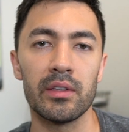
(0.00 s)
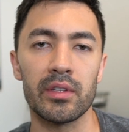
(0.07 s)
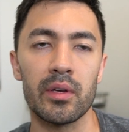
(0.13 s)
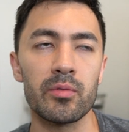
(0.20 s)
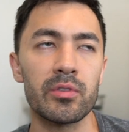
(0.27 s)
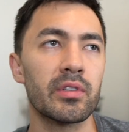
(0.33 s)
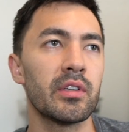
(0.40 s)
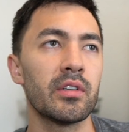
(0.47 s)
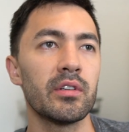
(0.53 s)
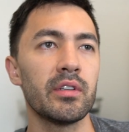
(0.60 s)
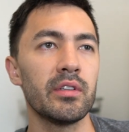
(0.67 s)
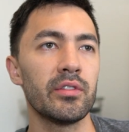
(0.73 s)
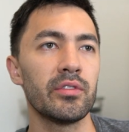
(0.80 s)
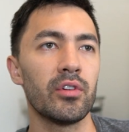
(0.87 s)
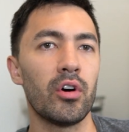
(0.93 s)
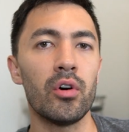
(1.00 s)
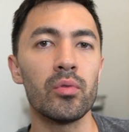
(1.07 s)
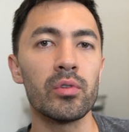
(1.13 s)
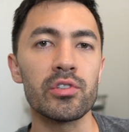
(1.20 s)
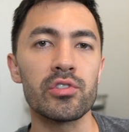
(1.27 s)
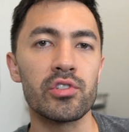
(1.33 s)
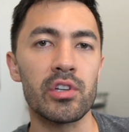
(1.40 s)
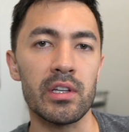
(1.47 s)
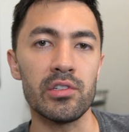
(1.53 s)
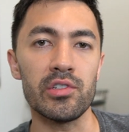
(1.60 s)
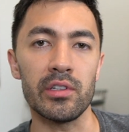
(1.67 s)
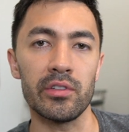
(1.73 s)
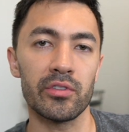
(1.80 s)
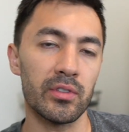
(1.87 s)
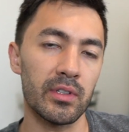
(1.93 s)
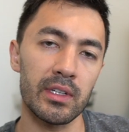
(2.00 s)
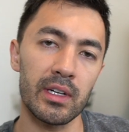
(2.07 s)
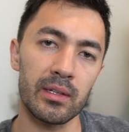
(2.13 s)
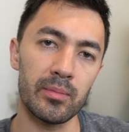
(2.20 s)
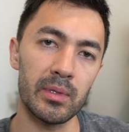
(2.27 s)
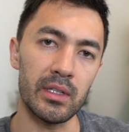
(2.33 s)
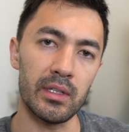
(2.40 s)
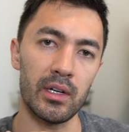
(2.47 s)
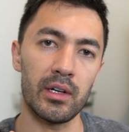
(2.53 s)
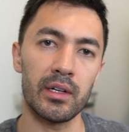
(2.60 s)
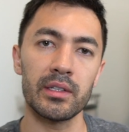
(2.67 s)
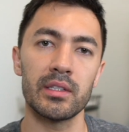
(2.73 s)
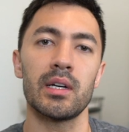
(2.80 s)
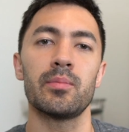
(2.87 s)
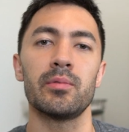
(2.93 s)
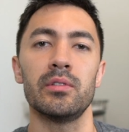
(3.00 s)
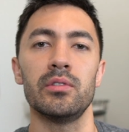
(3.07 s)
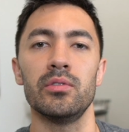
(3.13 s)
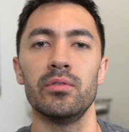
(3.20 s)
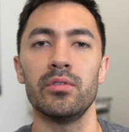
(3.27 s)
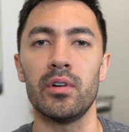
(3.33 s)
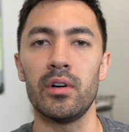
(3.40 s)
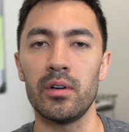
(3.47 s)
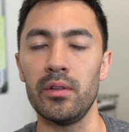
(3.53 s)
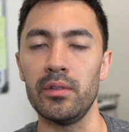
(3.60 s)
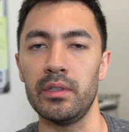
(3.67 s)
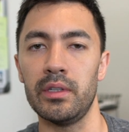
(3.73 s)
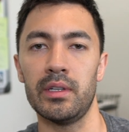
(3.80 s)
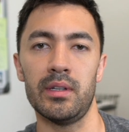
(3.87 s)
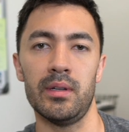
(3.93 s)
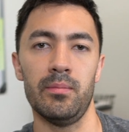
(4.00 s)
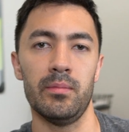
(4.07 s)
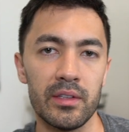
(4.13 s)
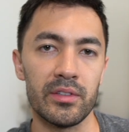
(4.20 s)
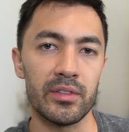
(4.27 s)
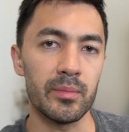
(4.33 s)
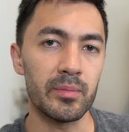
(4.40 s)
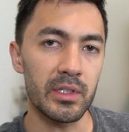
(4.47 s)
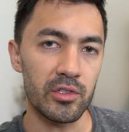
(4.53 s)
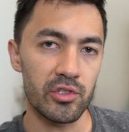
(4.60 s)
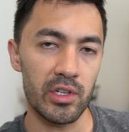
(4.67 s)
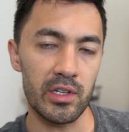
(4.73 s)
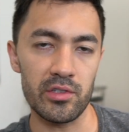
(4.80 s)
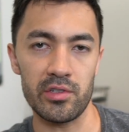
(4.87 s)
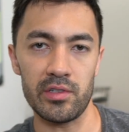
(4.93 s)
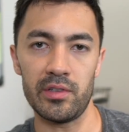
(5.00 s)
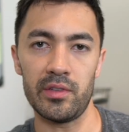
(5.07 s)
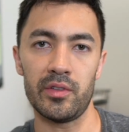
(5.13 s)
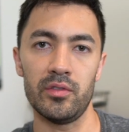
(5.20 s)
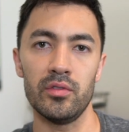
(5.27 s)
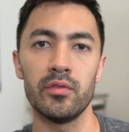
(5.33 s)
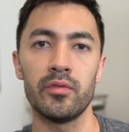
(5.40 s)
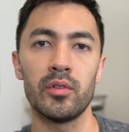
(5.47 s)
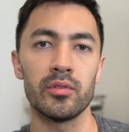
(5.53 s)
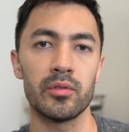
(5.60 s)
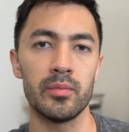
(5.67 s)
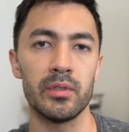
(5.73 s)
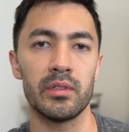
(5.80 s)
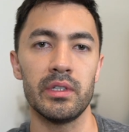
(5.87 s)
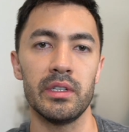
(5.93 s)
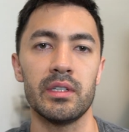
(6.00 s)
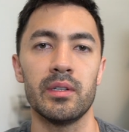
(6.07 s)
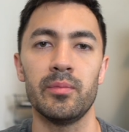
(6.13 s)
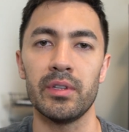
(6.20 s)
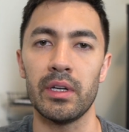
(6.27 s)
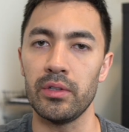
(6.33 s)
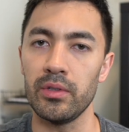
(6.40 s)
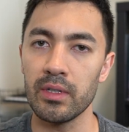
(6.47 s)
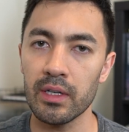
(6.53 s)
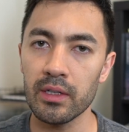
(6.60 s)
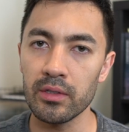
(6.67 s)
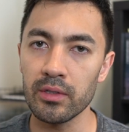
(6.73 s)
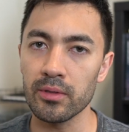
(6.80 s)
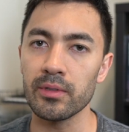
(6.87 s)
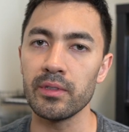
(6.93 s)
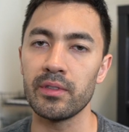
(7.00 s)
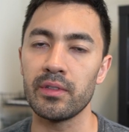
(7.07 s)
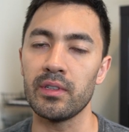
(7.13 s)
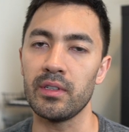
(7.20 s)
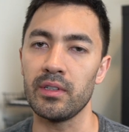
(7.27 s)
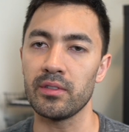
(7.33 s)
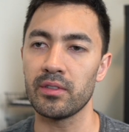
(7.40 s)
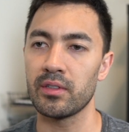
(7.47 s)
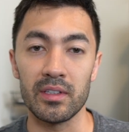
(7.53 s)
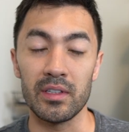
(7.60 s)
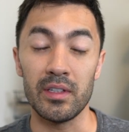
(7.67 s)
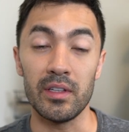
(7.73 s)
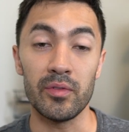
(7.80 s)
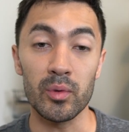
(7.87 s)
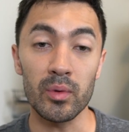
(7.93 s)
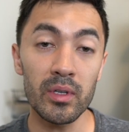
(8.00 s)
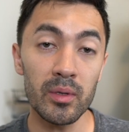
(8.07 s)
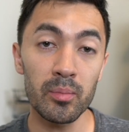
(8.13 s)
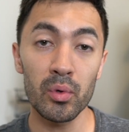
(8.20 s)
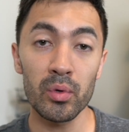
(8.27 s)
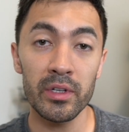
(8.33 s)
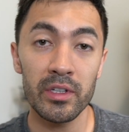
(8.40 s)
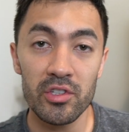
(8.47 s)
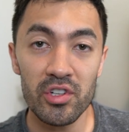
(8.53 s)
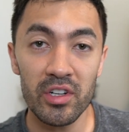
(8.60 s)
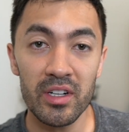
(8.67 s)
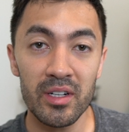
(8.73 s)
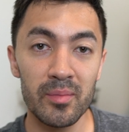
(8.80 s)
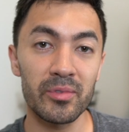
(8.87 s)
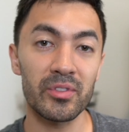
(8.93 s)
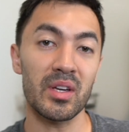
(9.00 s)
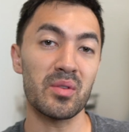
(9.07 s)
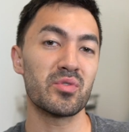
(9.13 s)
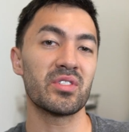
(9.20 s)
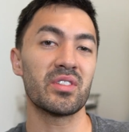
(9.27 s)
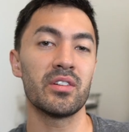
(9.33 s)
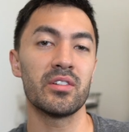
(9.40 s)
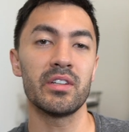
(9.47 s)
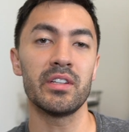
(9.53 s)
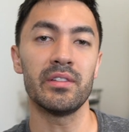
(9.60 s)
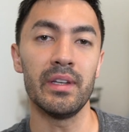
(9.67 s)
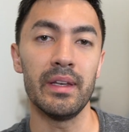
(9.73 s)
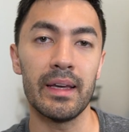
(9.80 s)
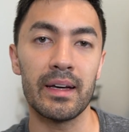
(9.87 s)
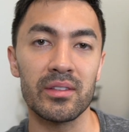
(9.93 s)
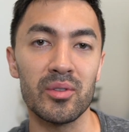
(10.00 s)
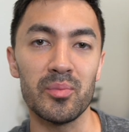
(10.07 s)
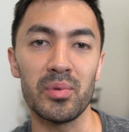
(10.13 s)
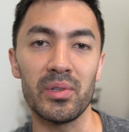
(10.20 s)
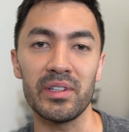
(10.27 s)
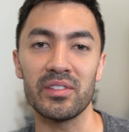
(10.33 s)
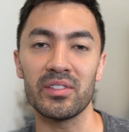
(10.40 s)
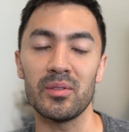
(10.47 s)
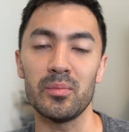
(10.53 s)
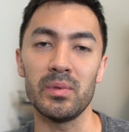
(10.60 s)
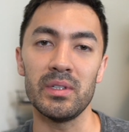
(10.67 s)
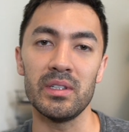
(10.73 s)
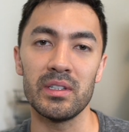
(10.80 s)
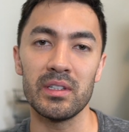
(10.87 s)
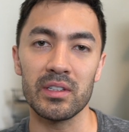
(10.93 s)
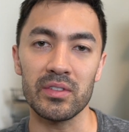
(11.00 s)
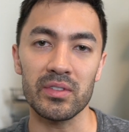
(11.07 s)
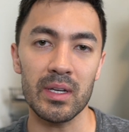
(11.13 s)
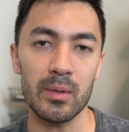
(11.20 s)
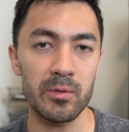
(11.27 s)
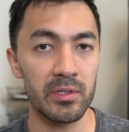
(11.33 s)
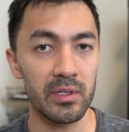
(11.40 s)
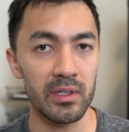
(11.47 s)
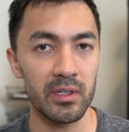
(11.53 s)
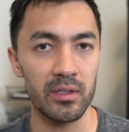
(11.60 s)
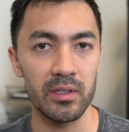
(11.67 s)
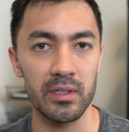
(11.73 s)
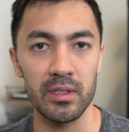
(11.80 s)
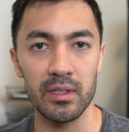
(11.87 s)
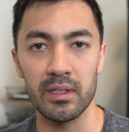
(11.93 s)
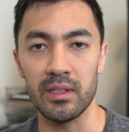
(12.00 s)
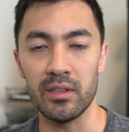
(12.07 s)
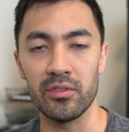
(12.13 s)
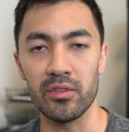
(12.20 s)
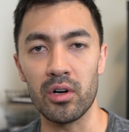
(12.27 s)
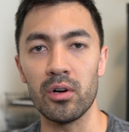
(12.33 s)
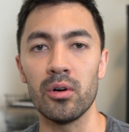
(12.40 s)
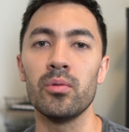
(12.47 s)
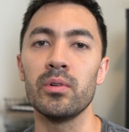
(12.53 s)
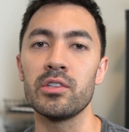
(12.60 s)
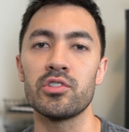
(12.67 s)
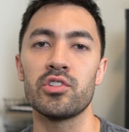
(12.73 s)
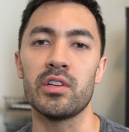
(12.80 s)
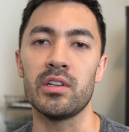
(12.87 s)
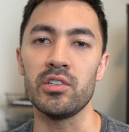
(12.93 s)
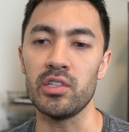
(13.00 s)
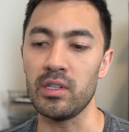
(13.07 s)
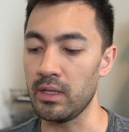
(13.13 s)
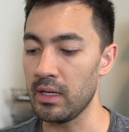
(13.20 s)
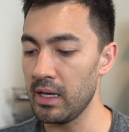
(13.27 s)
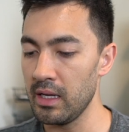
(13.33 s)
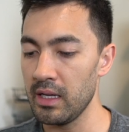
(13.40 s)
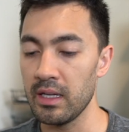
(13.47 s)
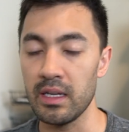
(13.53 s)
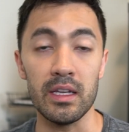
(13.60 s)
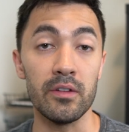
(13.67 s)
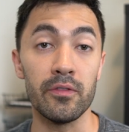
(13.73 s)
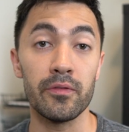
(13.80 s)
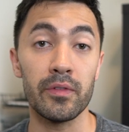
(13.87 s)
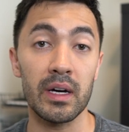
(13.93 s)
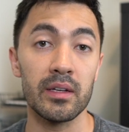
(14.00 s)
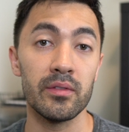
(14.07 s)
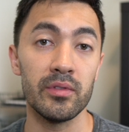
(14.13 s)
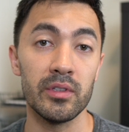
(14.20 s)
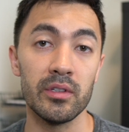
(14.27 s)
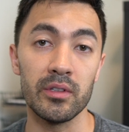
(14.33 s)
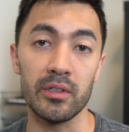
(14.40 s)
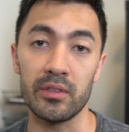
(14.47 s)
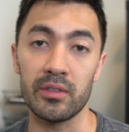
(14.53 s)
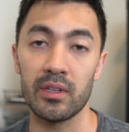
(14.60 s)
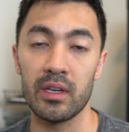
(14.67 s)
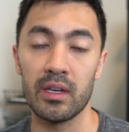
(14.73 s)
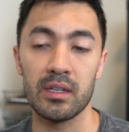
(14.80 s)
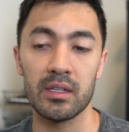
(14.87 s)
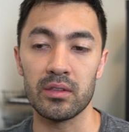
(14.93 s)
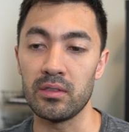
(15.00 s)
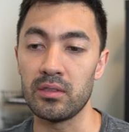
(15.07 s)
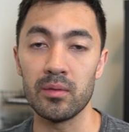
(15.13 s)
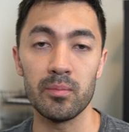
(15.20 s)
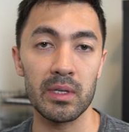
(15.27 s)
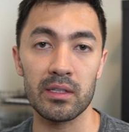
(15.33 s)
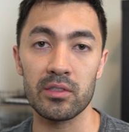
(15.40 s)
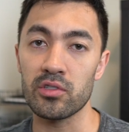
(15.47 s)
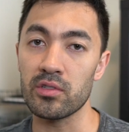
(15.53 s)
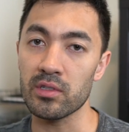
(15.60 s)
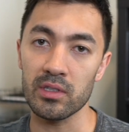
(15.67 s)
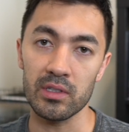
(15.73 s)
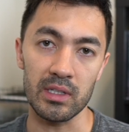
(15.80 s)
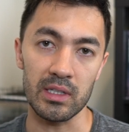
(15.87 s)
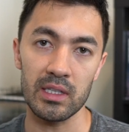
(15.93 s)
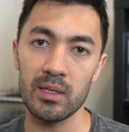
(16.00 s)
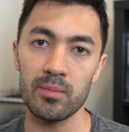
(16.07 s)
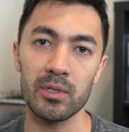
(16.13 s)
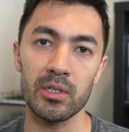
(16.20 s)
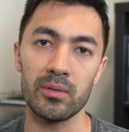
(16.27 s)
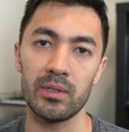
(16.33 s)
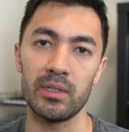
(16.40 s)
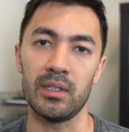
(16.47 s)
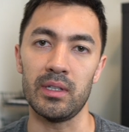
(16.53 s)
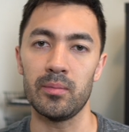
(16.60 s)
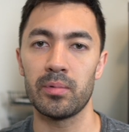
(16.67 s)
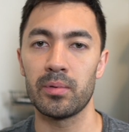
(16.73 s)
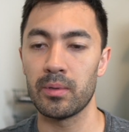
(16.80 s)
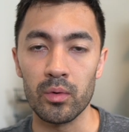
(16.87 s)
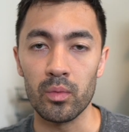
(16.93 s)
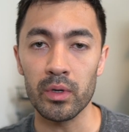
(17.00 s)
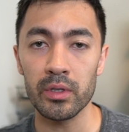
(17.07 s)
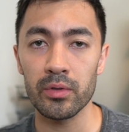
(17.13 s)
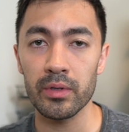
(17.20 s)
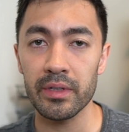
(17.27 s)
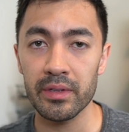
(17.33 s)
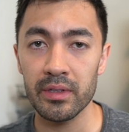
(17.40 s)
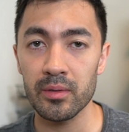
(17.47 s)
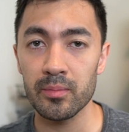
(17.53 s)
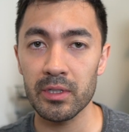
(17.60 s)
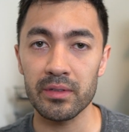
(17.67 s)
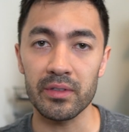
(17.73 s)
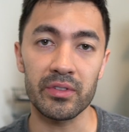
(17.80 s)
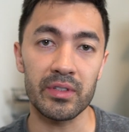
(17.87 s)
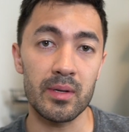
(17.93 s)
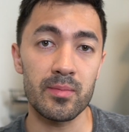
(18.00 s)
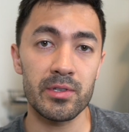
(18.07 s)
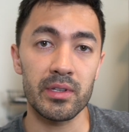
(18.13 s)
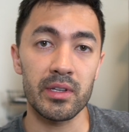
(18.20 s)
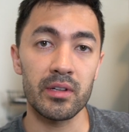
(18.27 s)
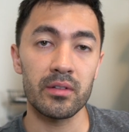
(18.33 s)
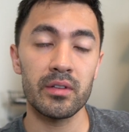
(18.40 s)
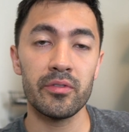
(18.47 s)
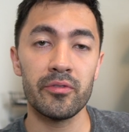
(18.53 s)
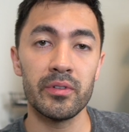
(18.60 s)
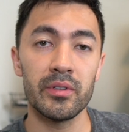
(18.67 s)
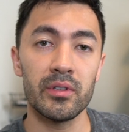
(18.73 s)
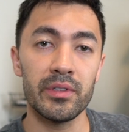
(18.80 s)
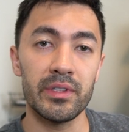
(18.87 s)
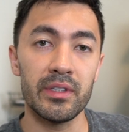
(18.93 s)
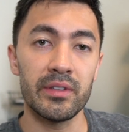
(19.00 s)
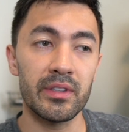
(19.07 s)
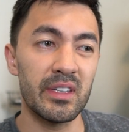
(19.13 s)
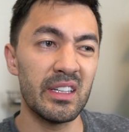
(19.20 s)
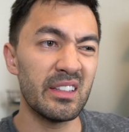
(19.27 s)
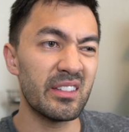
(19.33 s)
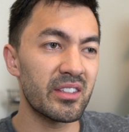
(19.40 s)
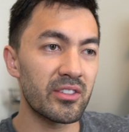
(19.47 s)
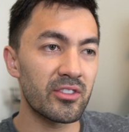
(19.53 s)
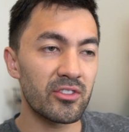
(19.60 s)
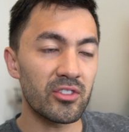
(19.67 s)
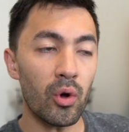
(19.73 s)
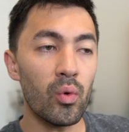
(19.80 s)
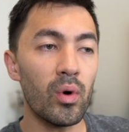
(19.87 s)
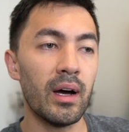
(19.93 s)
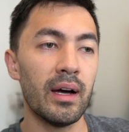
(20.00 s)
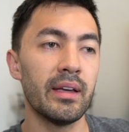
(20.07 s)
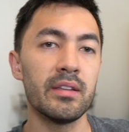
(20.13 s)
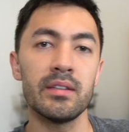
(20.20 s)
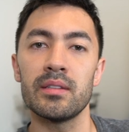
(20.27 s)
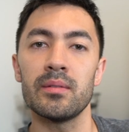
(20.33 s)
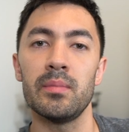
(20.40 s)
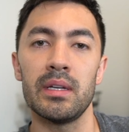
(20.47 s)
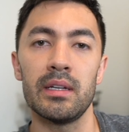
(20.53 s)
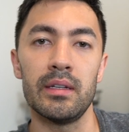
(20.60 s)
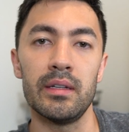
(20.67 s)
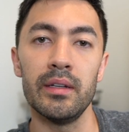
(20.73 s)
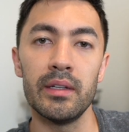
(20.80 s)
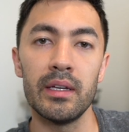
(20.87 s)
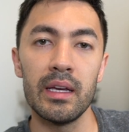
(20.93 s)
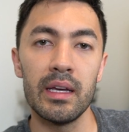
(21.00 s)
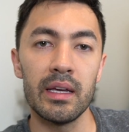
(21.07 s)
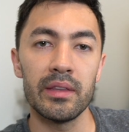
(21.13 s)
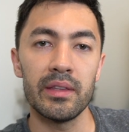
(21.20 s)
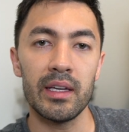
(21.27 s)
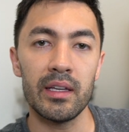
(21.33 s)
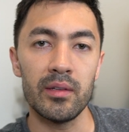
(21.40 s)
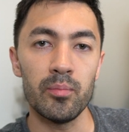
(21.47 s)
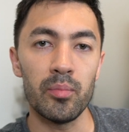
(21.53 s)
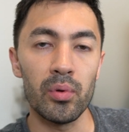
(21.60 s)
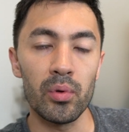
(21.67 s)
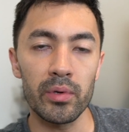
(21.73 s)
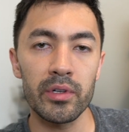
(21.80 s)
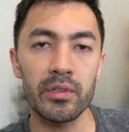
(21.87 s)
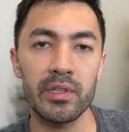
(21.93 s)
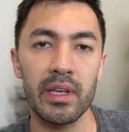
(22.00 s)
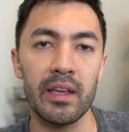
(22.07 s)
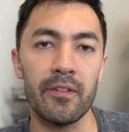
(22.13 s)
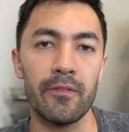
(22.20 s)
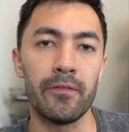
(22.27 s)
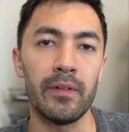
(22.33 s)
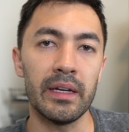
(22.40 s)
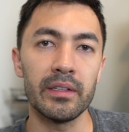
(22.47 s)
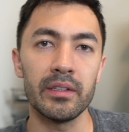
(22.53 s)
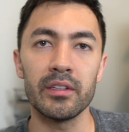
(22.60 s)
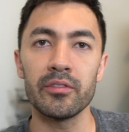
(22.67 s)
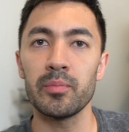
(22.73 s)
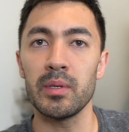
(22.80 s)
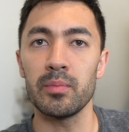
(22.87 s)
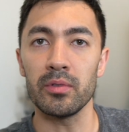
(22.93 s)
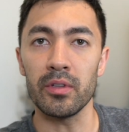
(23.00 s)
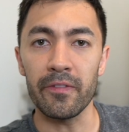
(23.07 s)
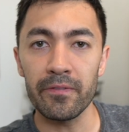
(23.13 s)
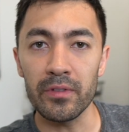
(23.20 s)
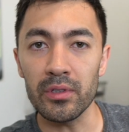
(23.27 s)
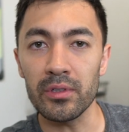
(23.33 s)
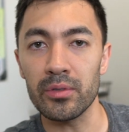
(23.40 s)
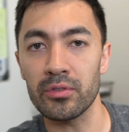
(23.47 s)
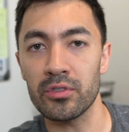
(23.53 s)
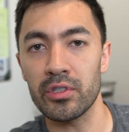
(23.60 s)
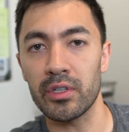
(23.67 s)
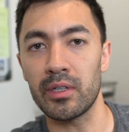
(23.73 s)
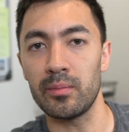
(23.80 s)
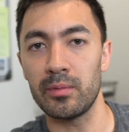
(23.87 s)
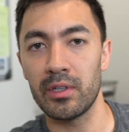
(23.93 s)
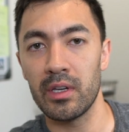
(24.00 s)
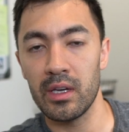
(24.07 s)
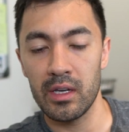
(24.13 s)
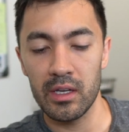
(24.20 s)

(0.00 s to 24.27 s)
Cybersecurity is always changing, so you got to be on top of the news all the time. Something changes, a new vulnerability comes out. You got to know these things. If you want a boring job, cybersecurity is not the place to be because cybersecurity is always changing. In five years, the demand's just going to keep going up. One great thing about the cybersecurity field is it's so high in demand that employers can't find enough people to fill those jobs.